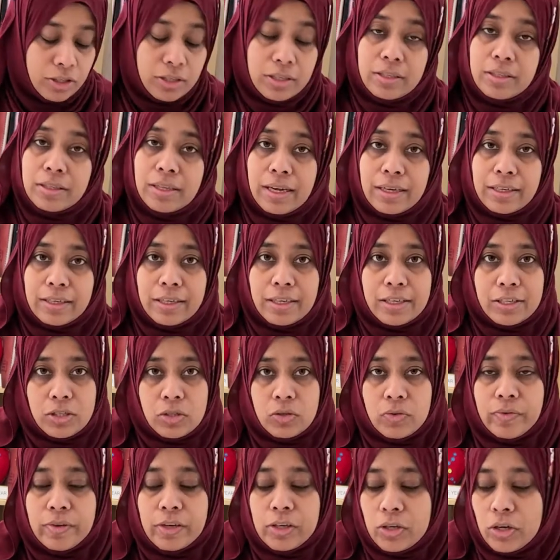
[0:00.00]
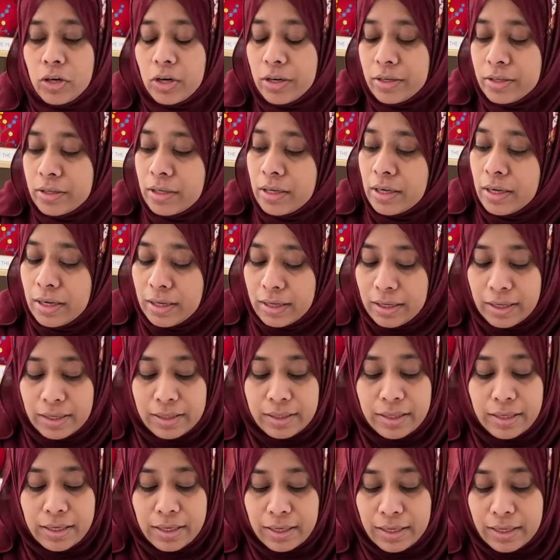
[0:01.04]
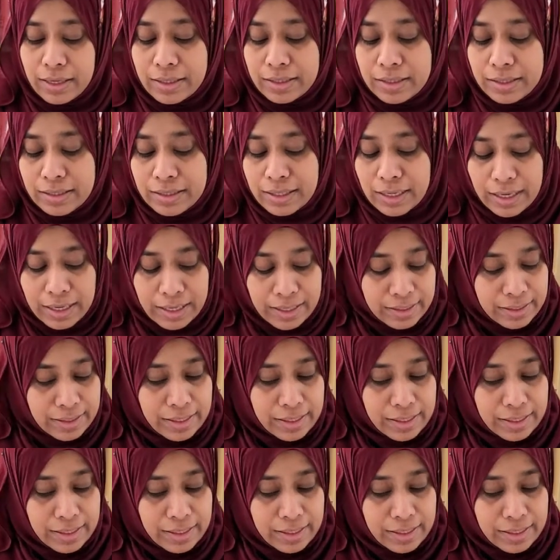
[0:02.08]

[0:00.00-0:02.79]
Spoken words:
In that case, you will not get the correct size.